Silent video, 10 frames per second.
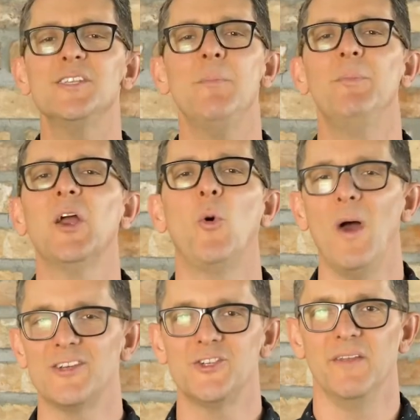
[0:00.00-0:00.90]
the big
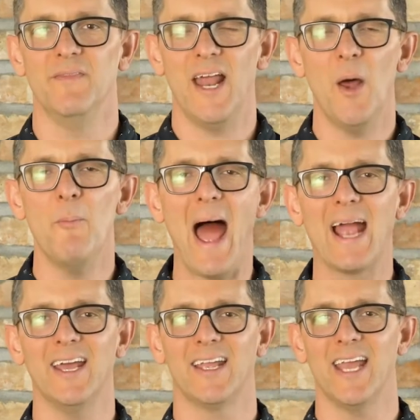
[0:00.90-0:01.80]
question that
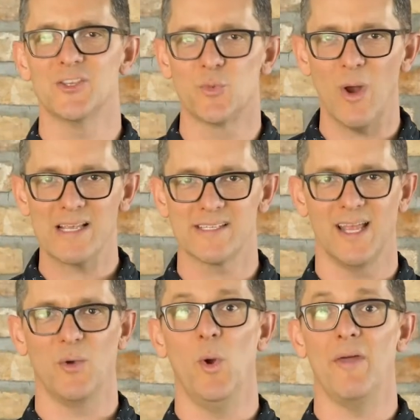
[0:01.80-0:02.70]
Habakkuk is
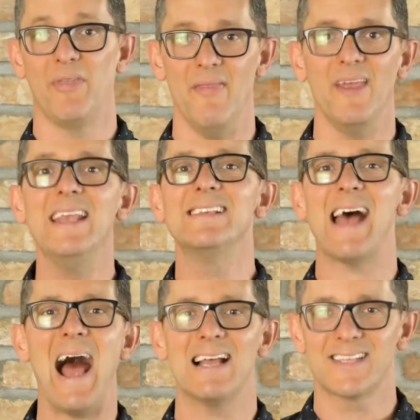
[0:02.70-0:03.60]
wrestling with and that he's
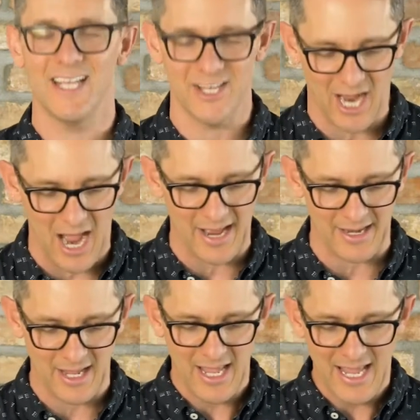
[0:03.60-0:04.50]
asking
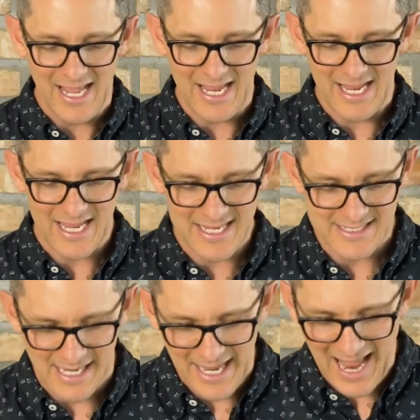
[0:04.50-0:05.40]
God.
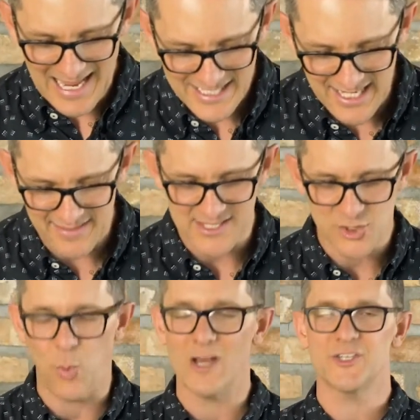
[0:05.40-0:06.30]
He's asking this
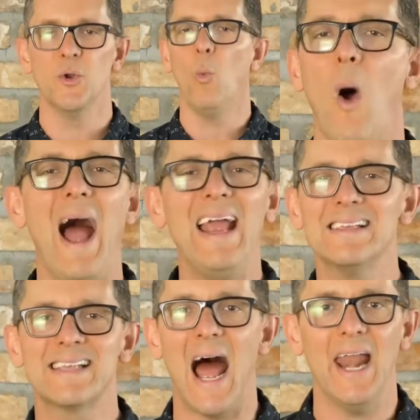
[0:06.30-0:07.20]
question, why
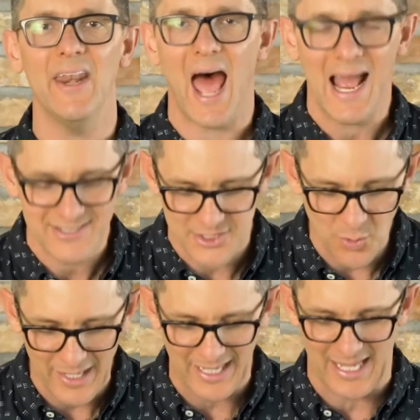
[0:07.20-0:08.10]
is God not
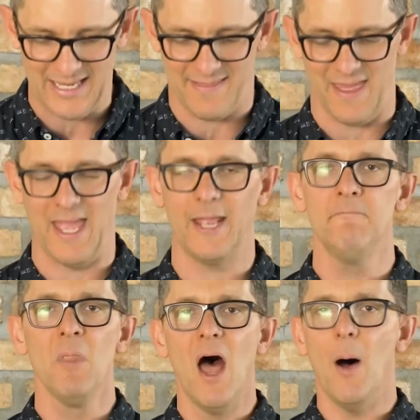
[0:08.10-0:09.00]
doing anything
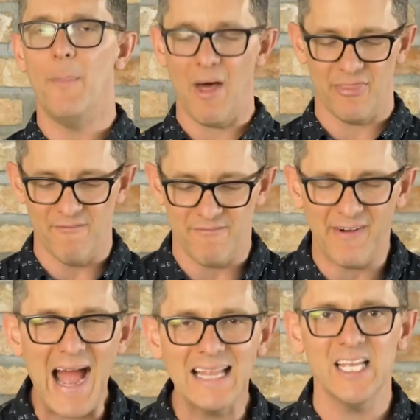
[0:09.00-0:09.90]
about the
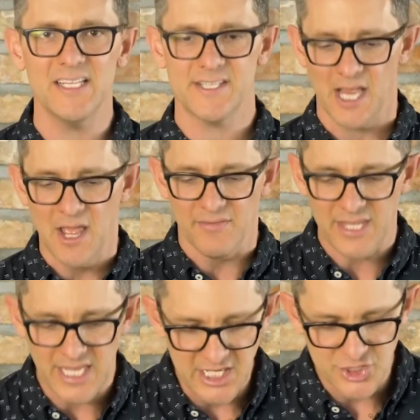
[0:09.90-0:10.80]
violence,
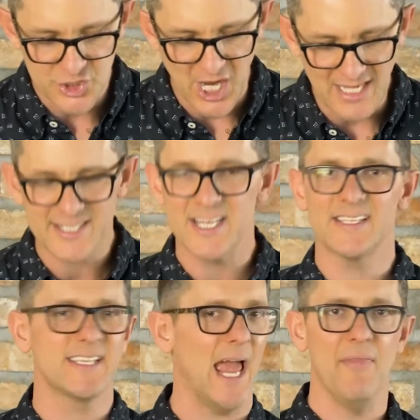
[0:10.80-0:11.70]
the
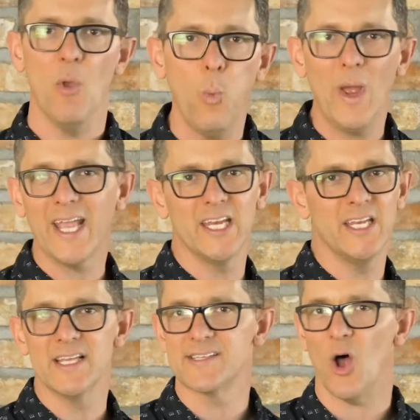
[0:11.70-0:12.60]
injustice, and the
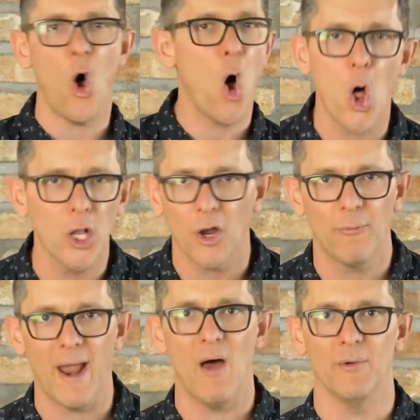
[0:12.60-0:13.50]
wickedness all
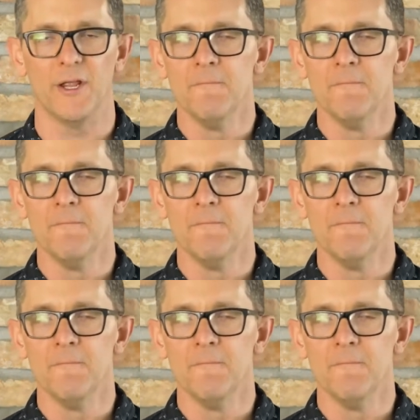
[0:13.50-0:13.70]
around?